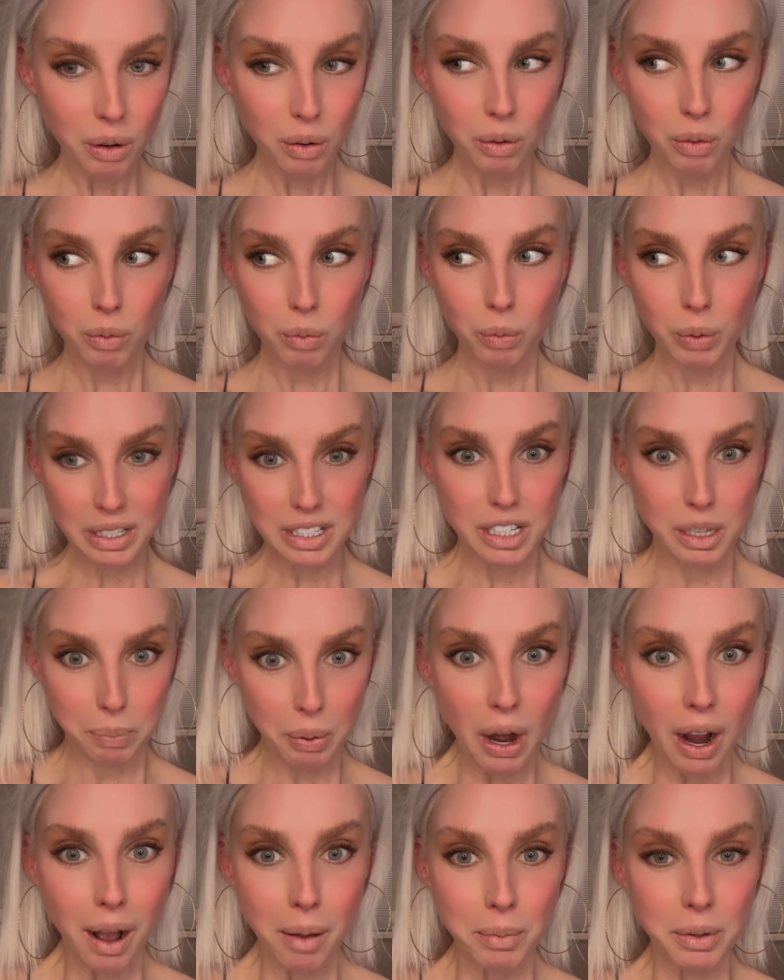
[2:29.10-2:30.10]
what's the
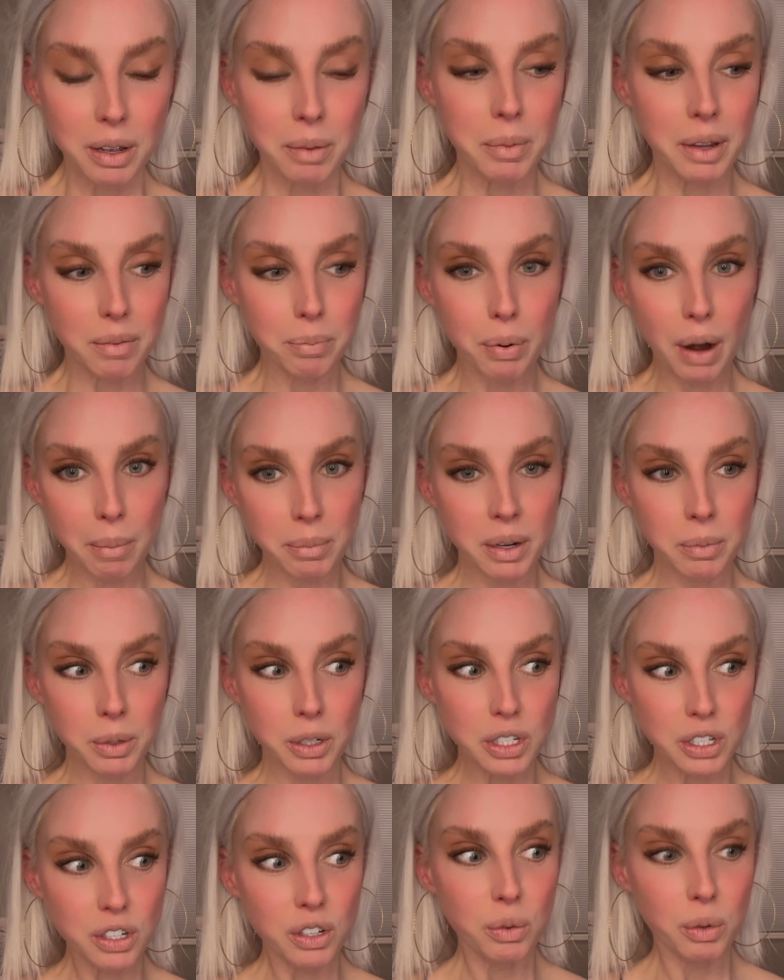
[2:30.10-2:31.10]
problem? And problem number
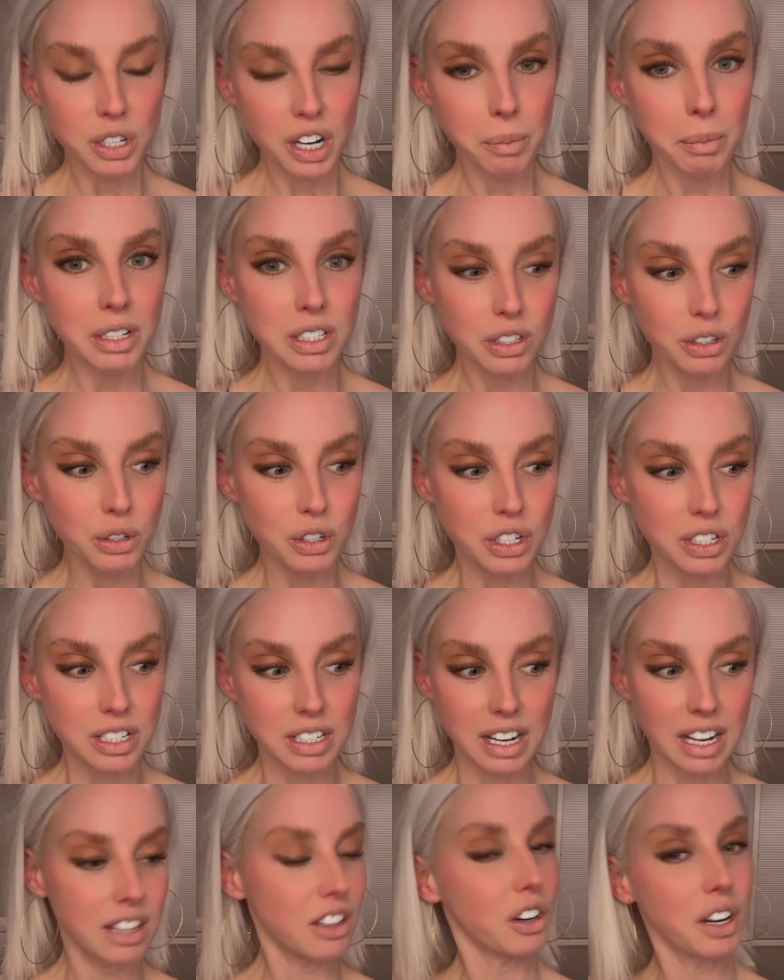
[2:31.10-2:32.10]
2, we're talking about solutions
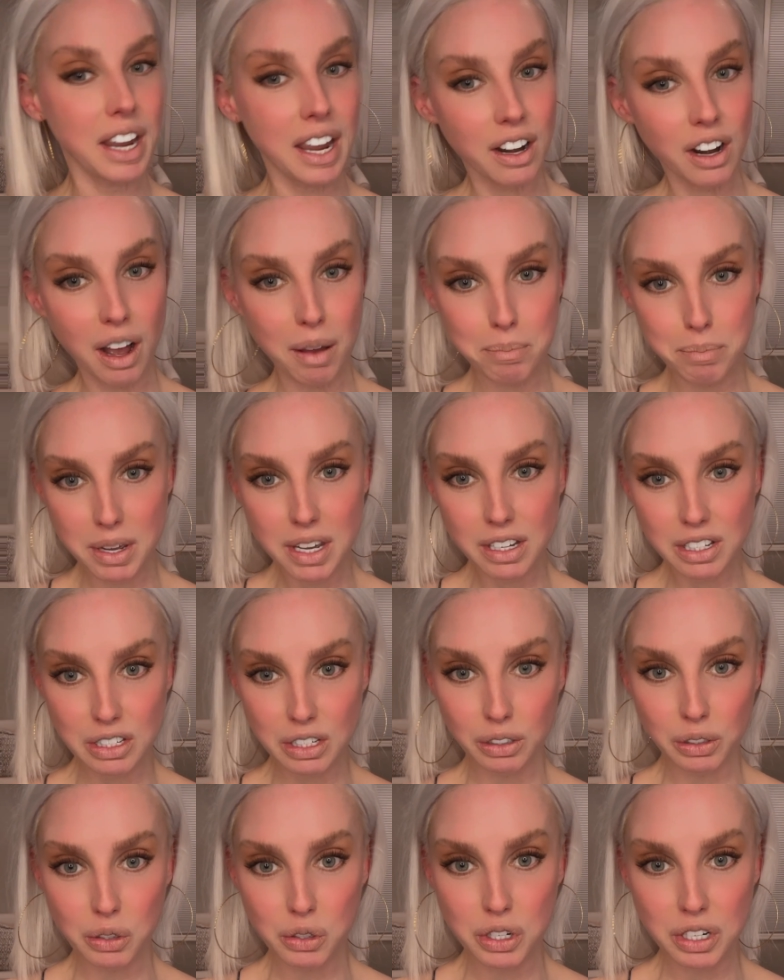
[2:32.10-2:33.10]
today. There cannot be a
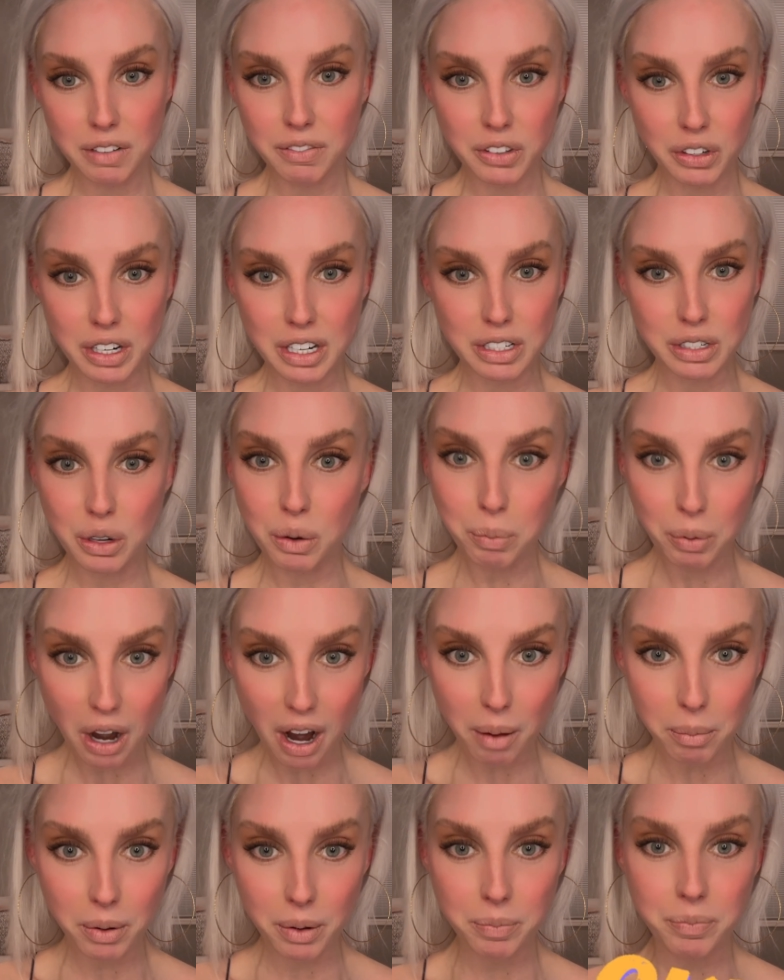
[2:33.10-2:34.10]
solution if there is no
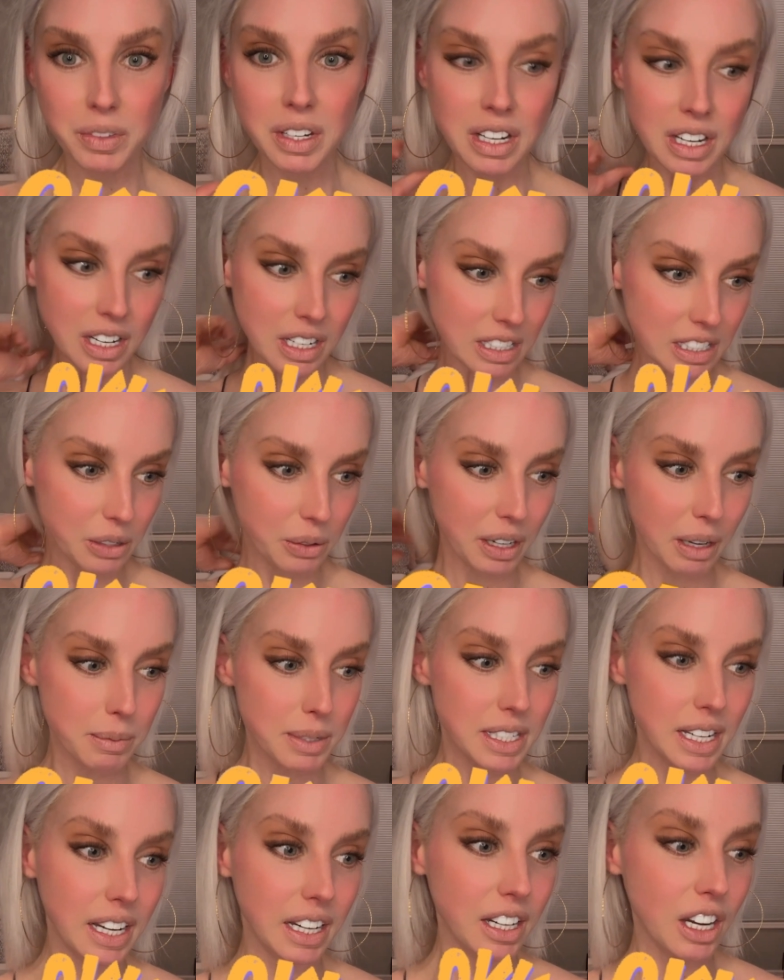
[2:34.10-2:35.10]
problem. See what I'm
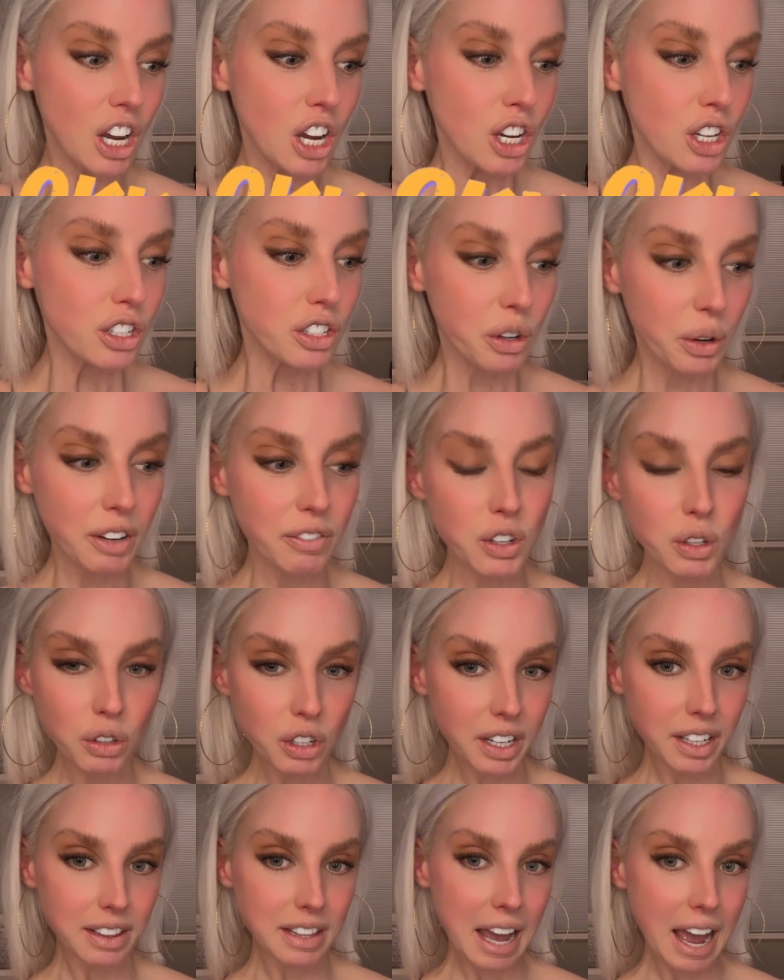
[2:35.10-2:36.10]
saying? So if you
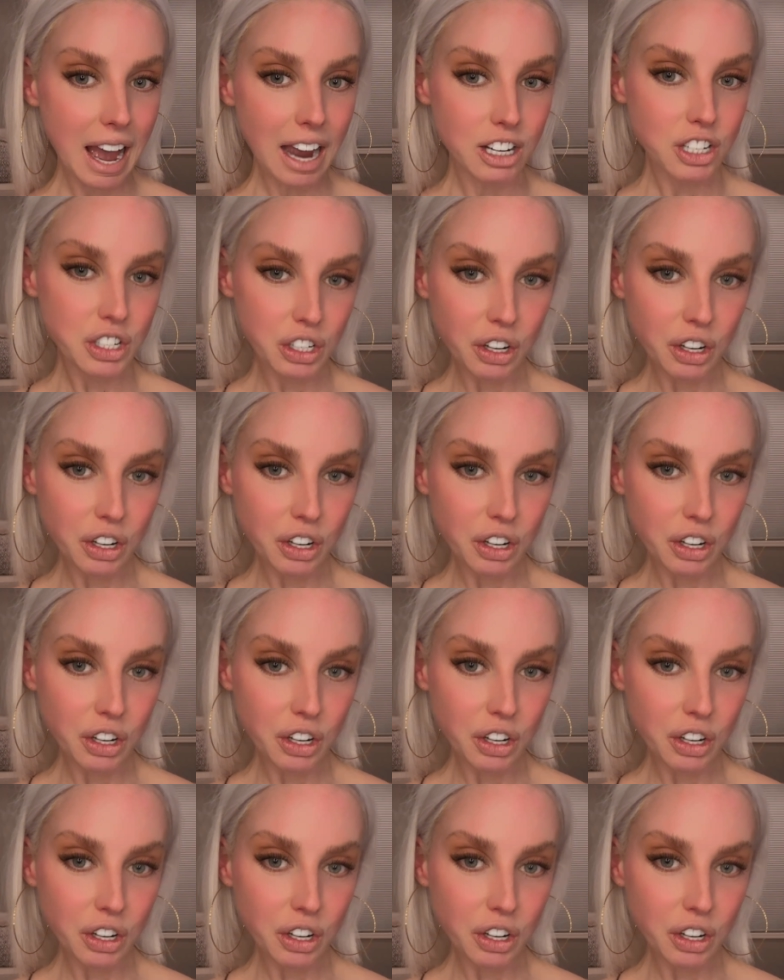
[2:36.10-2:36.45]
look at the action